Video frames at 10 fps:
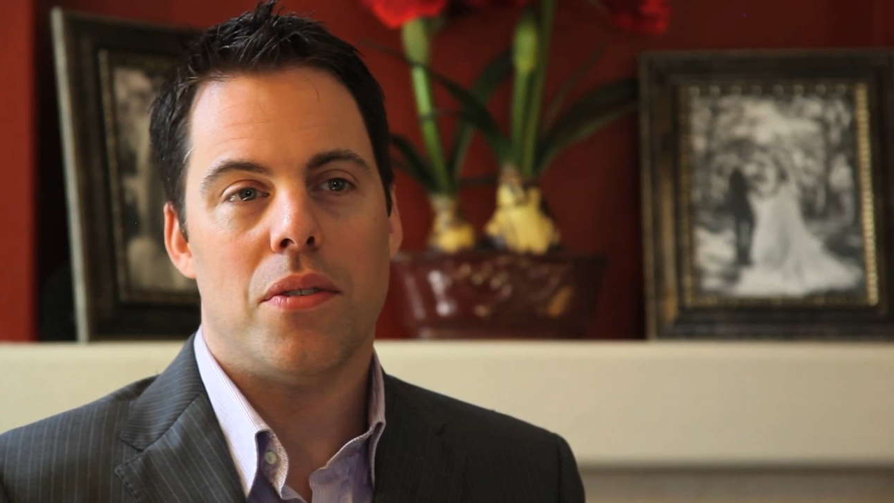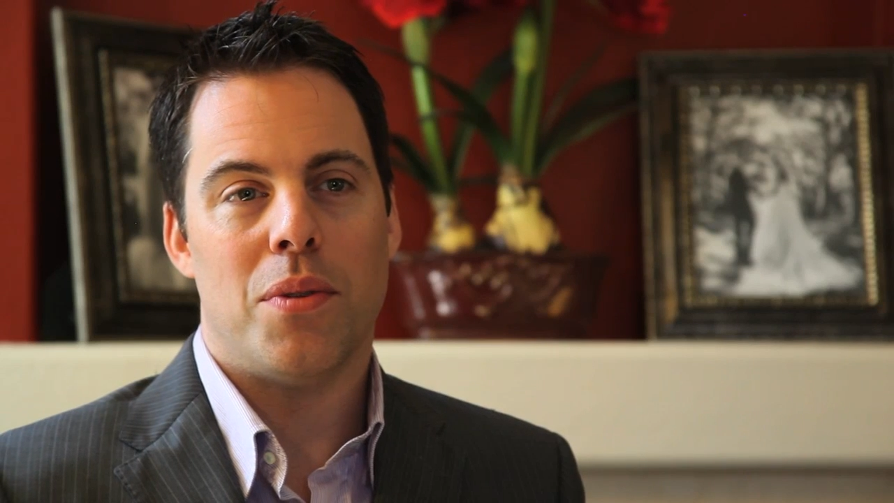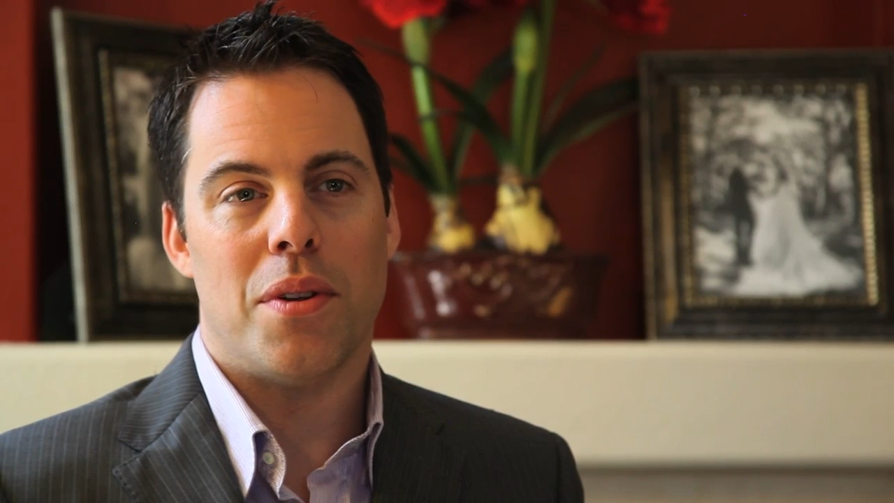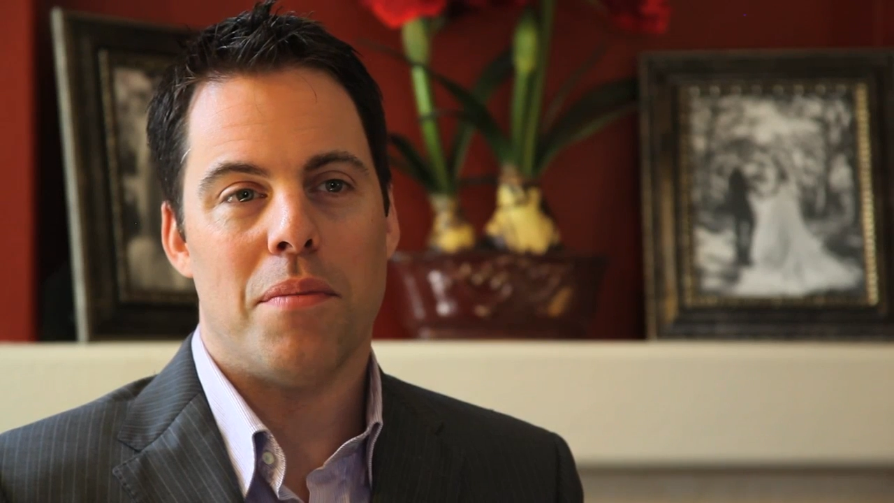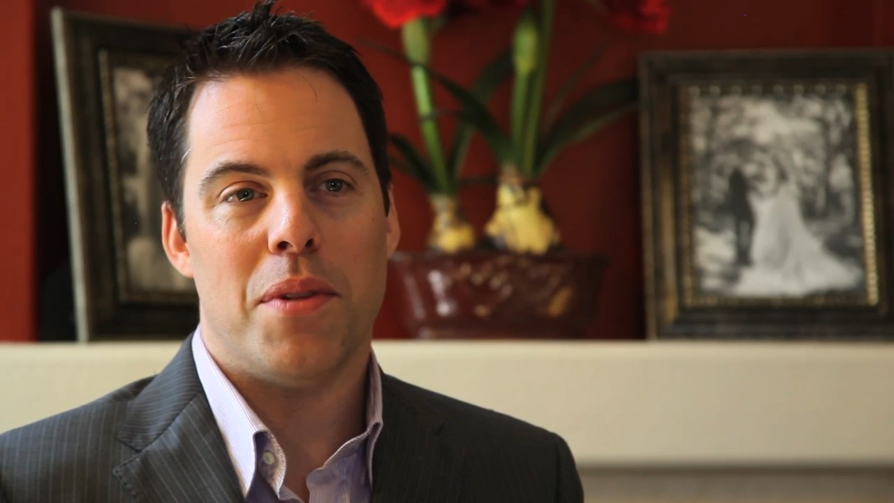
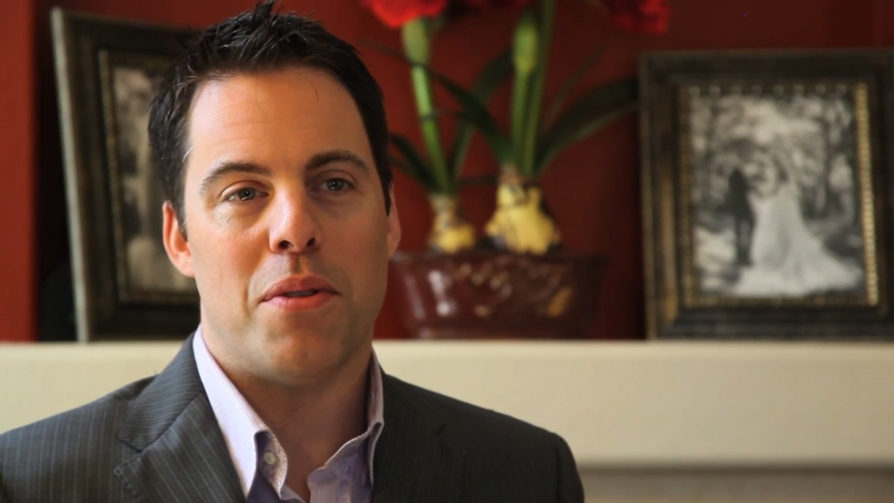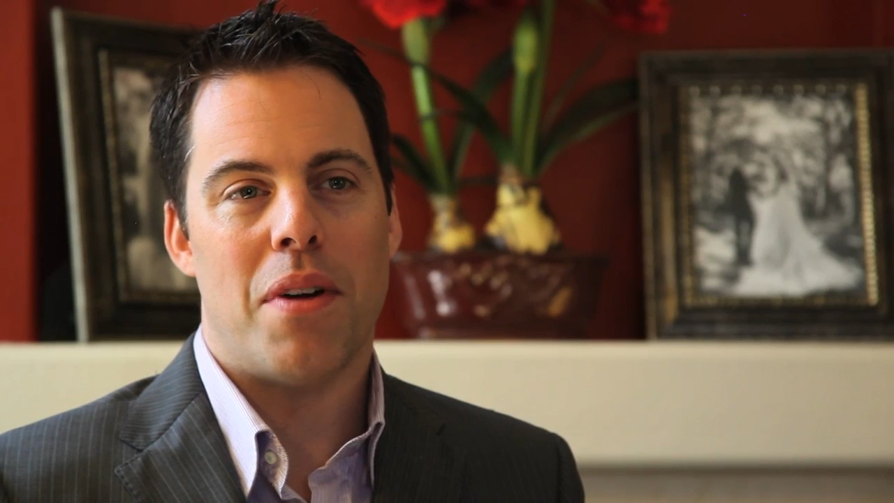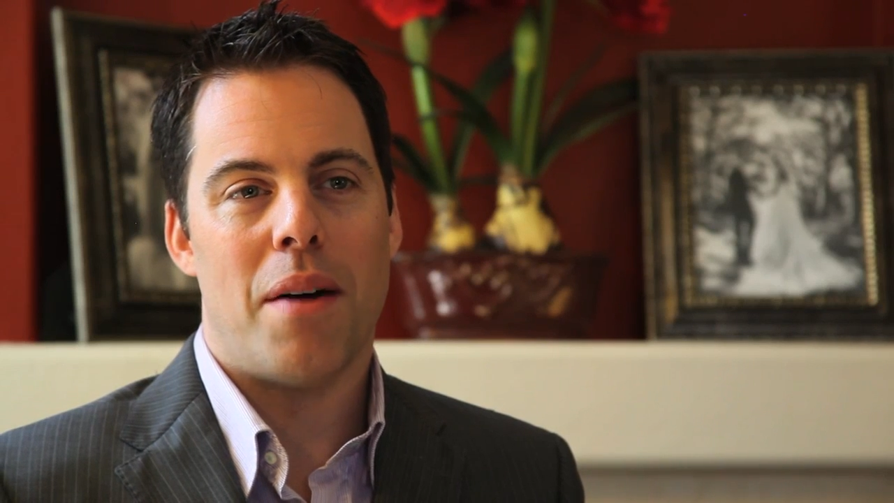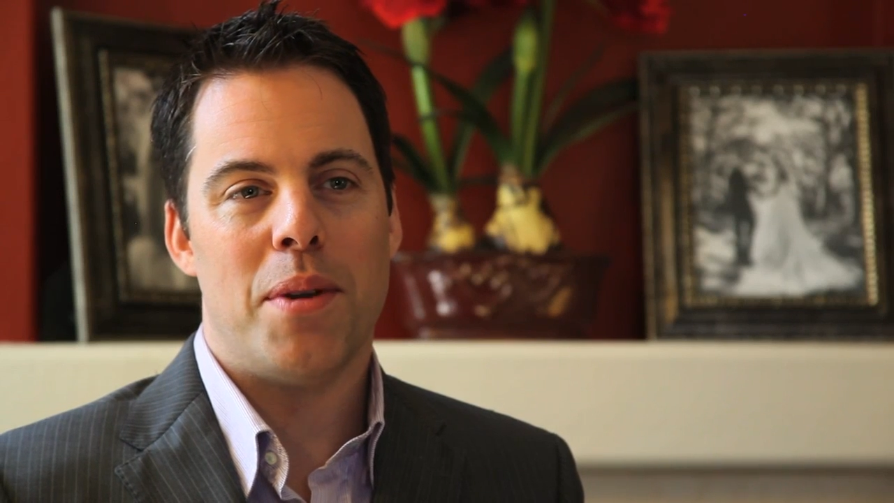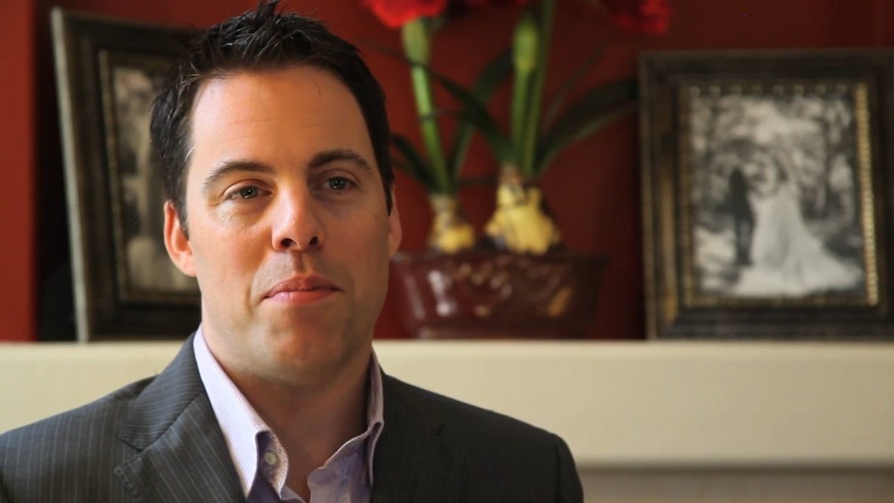with a Mitt
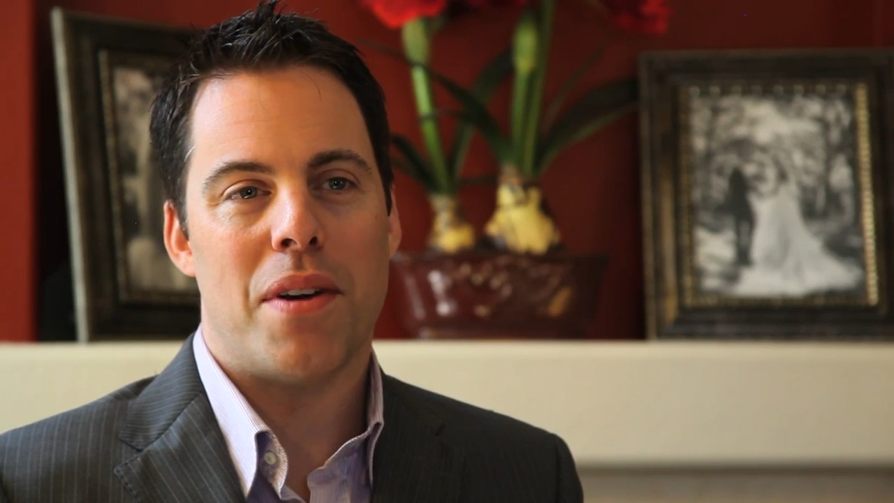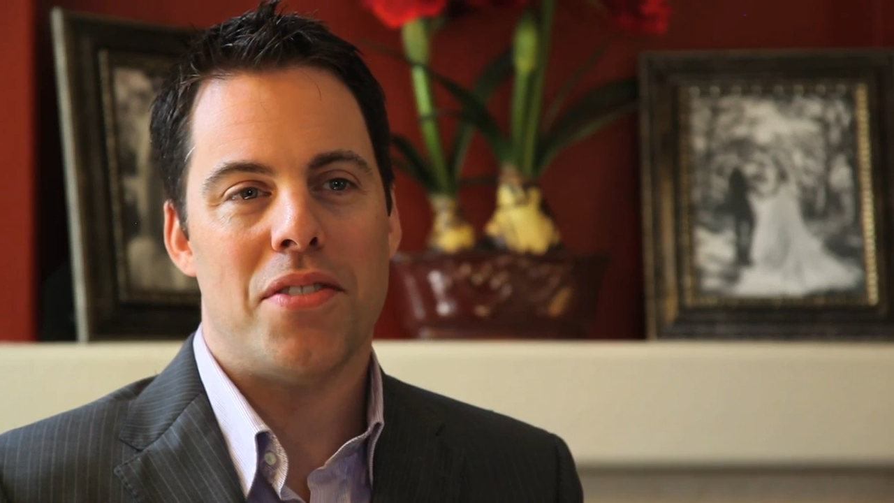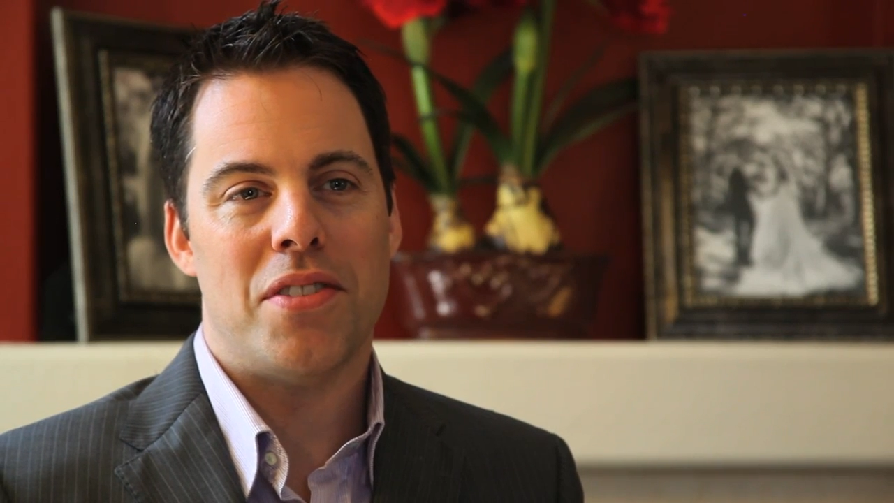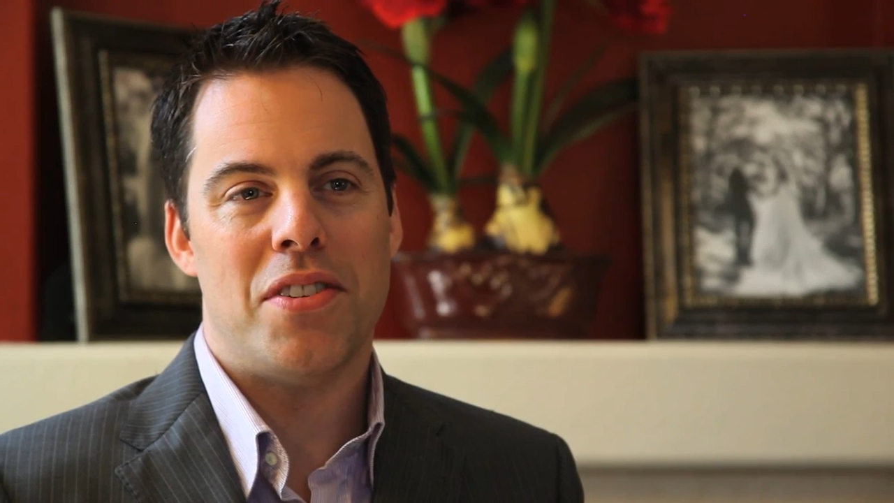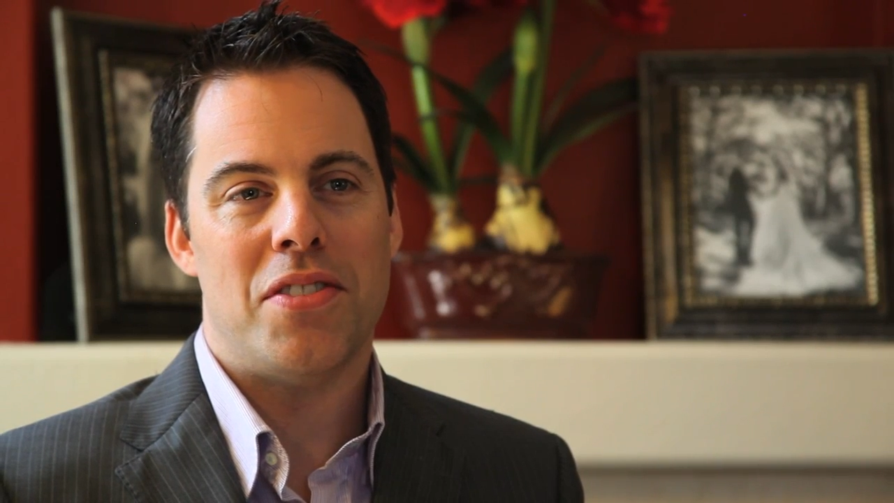Romney
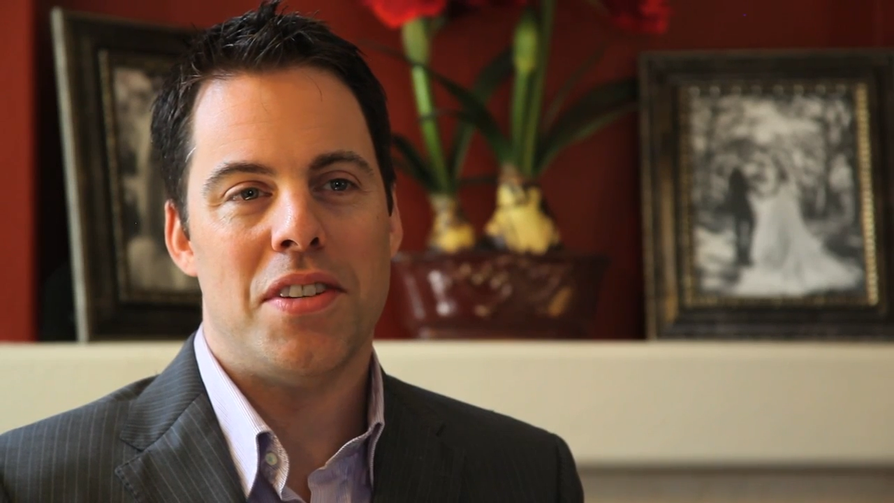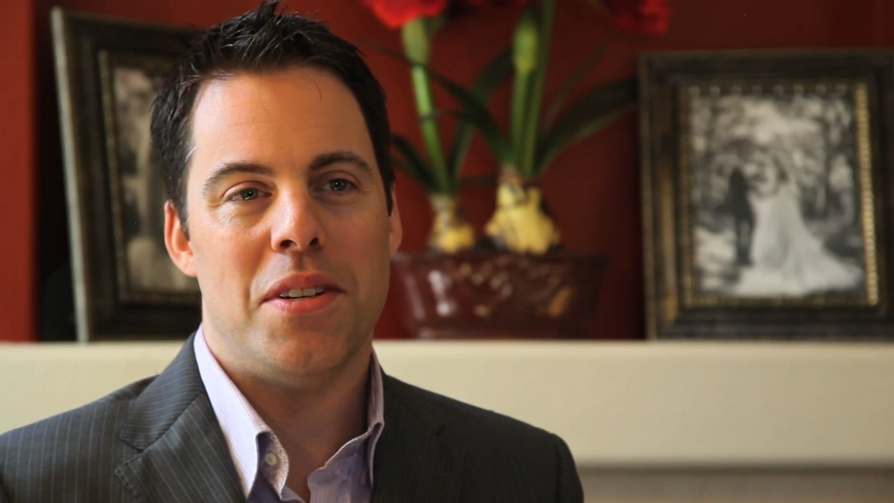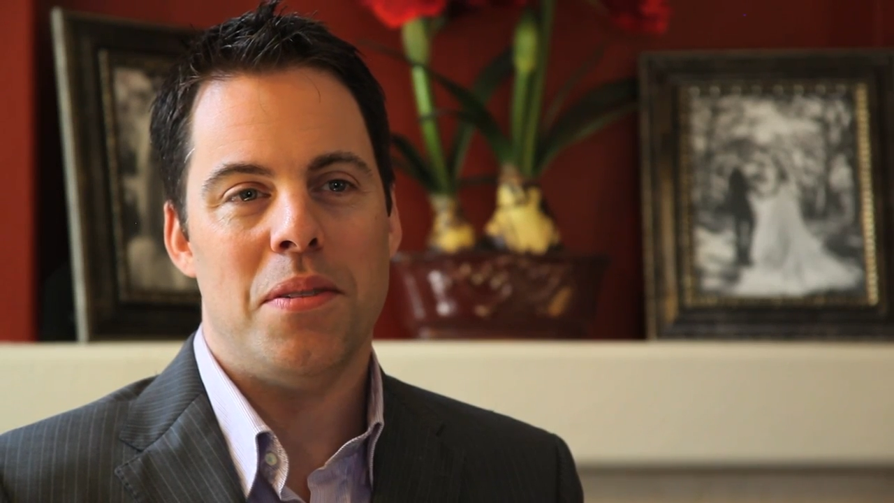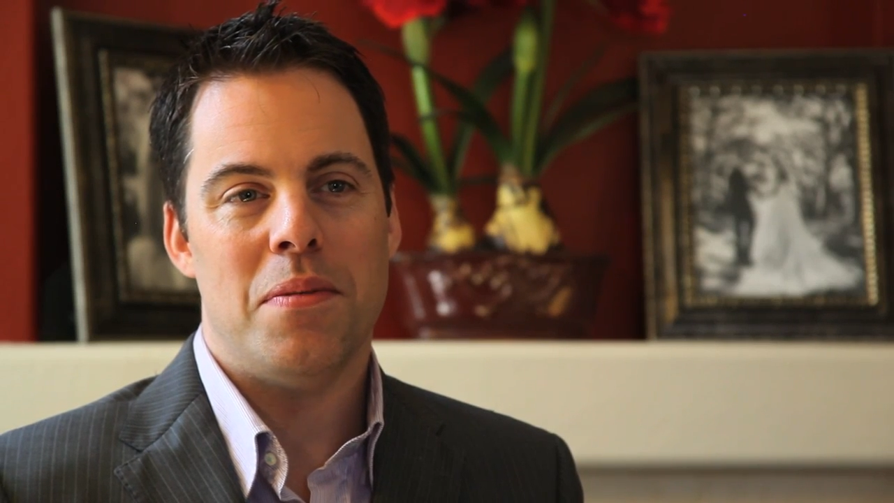presidency.